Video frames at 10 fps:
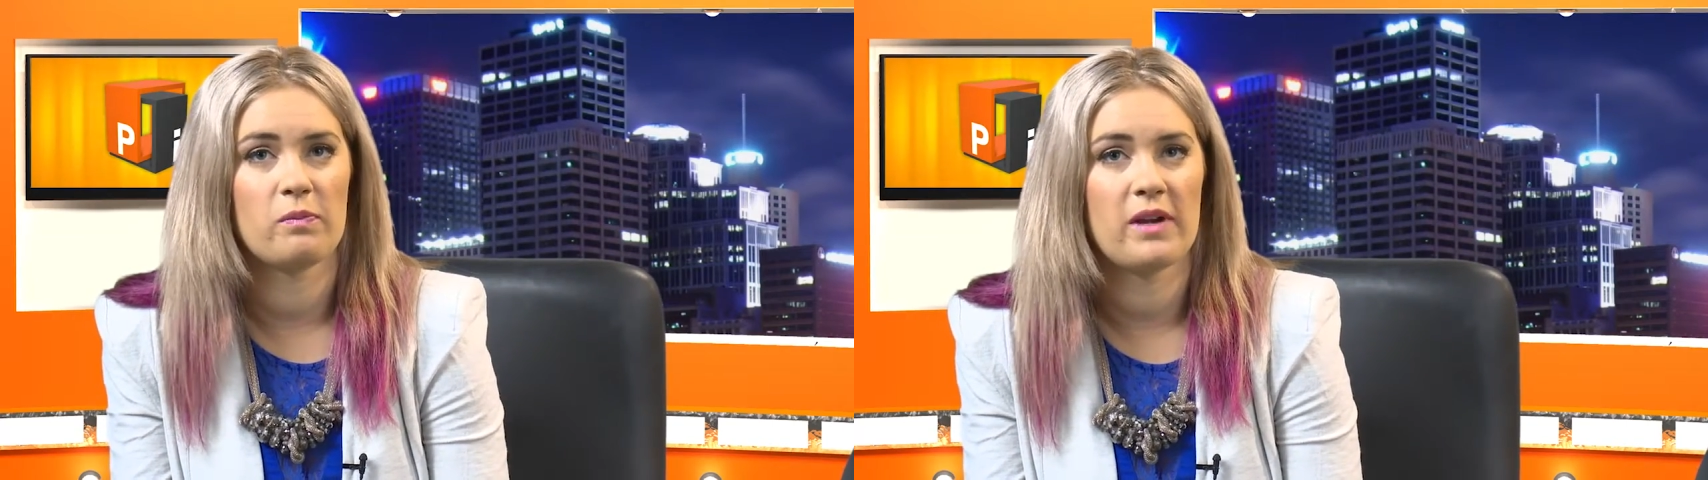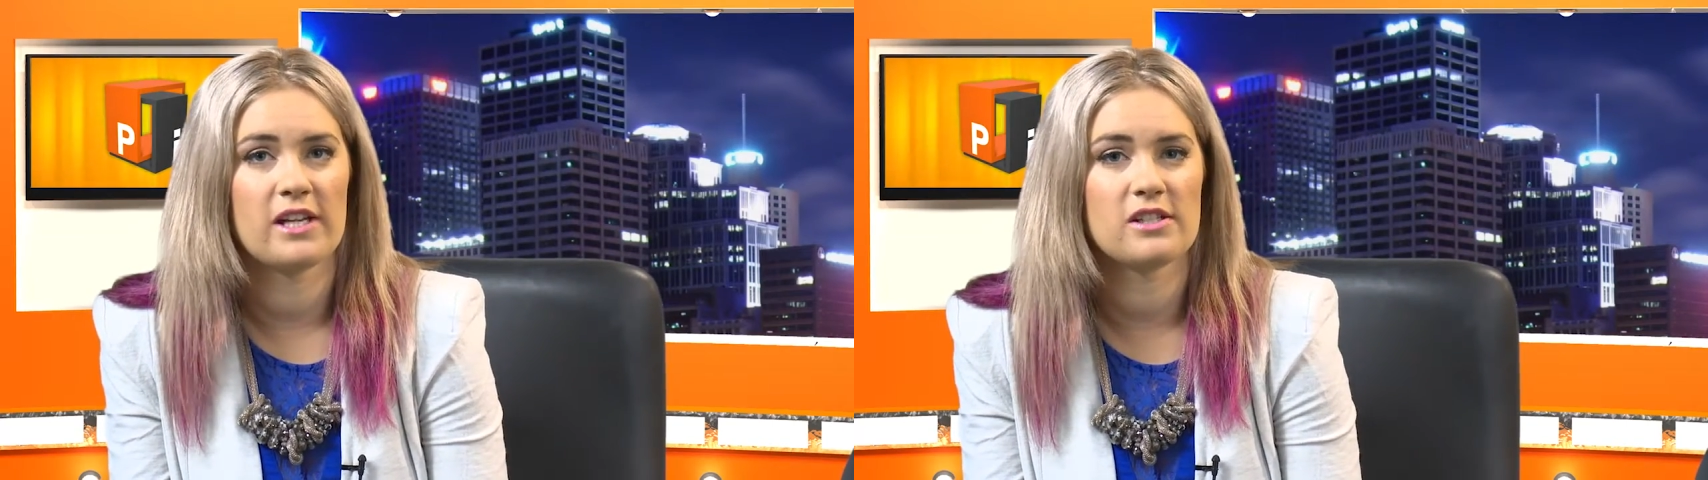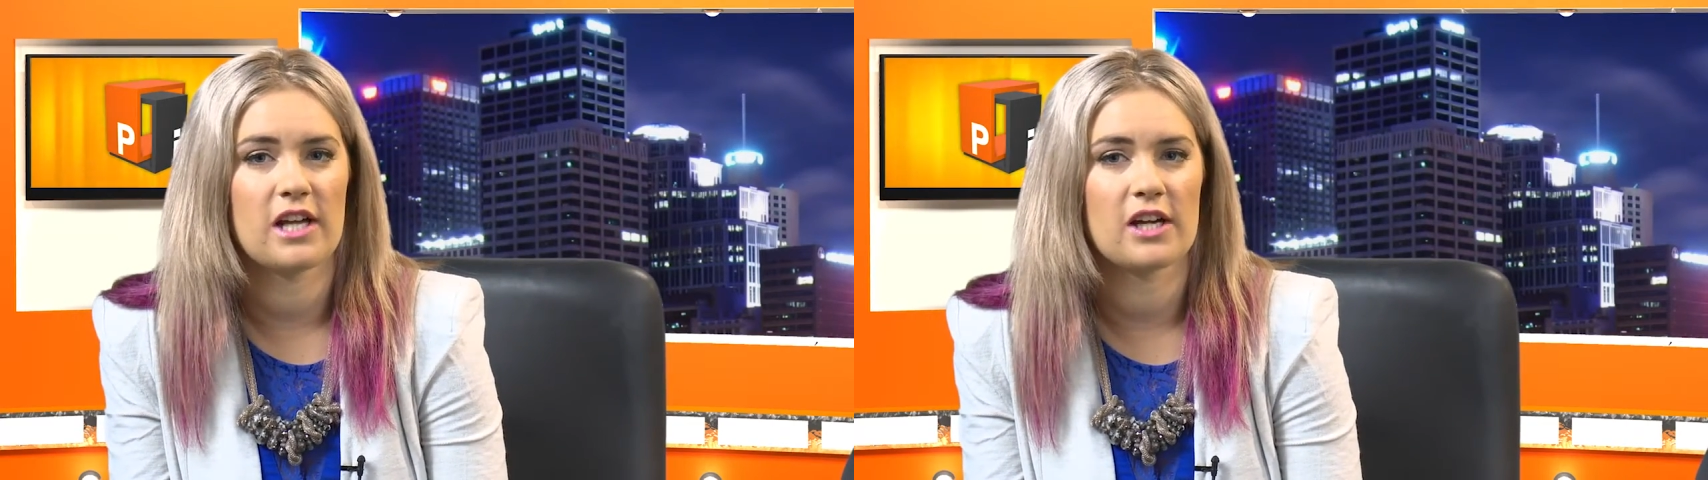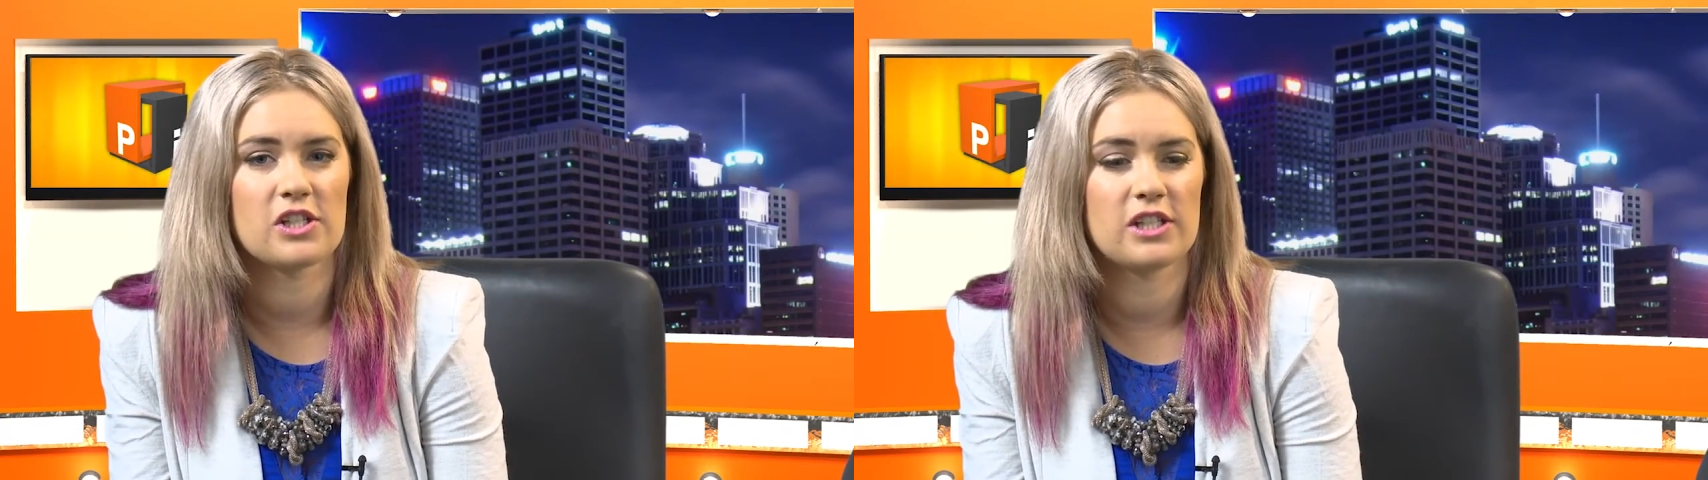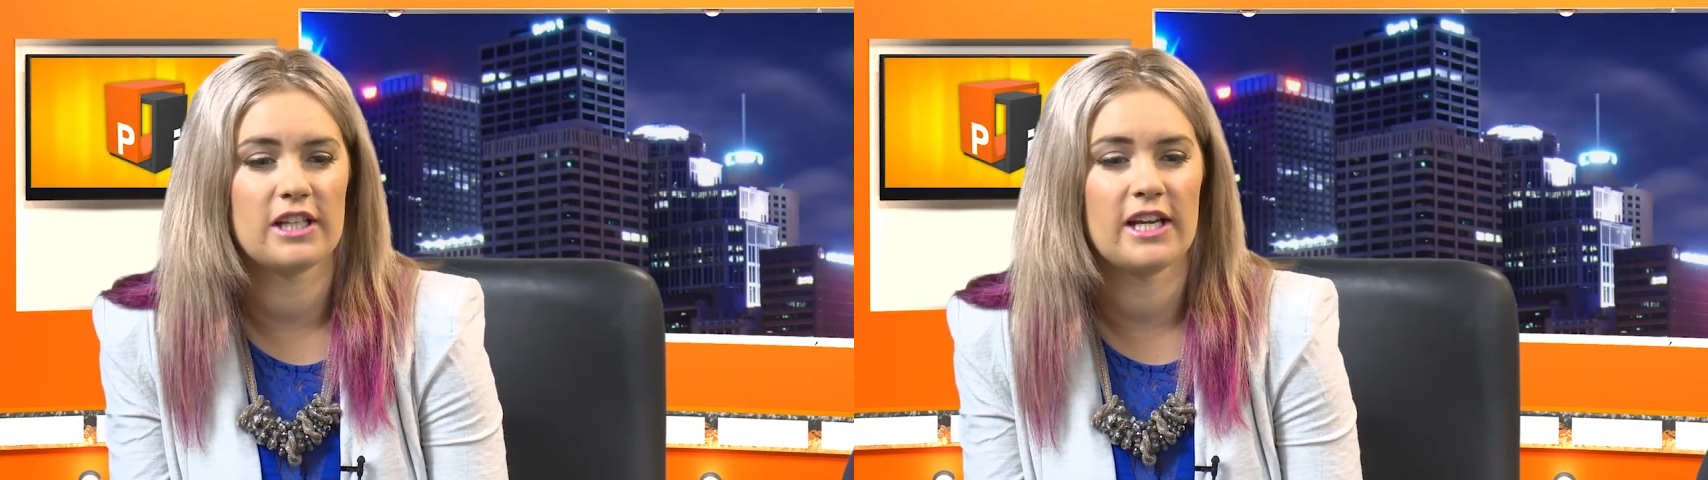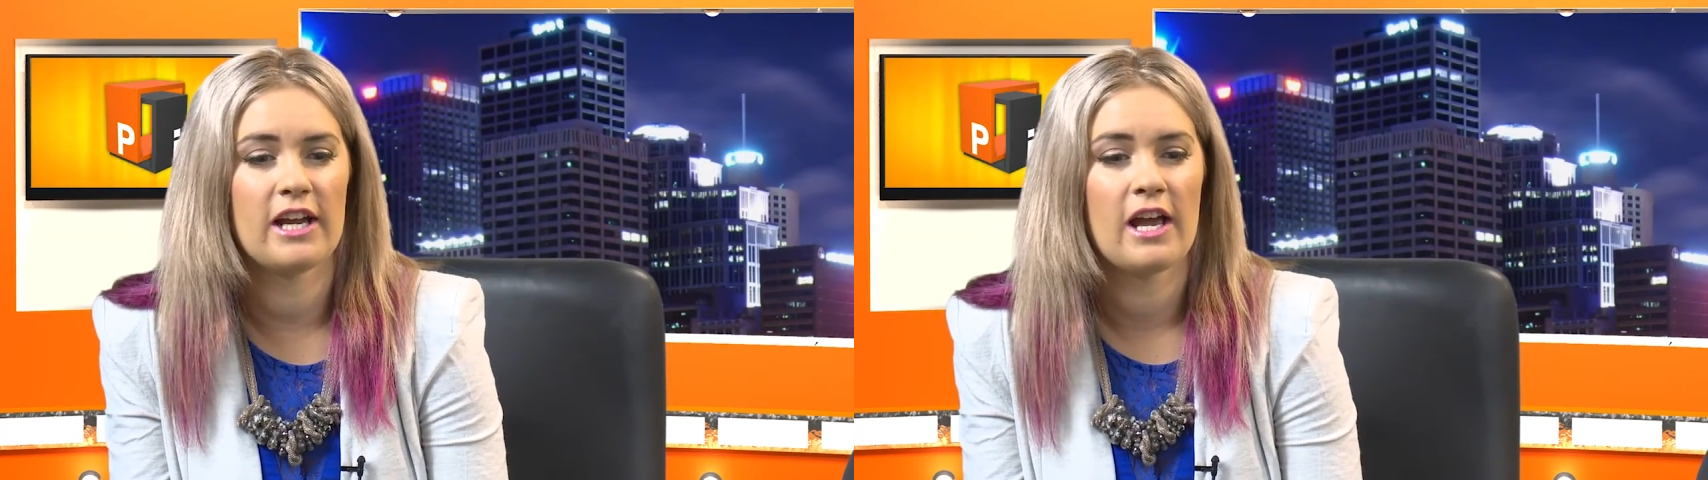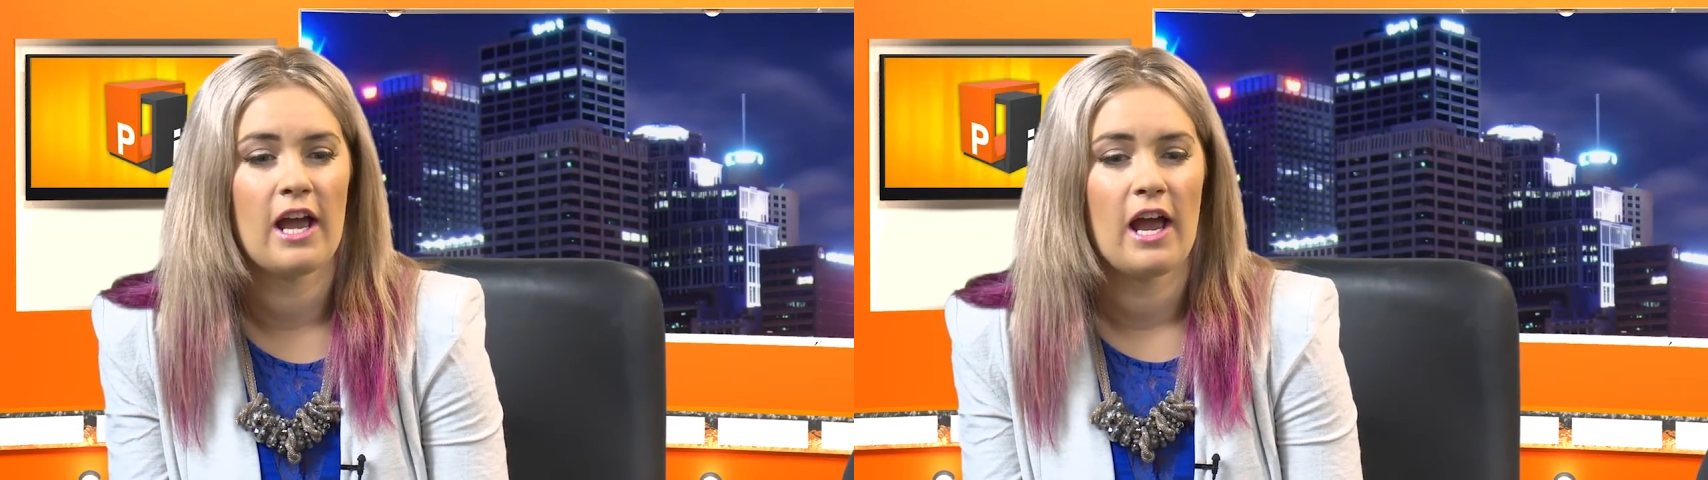me to actually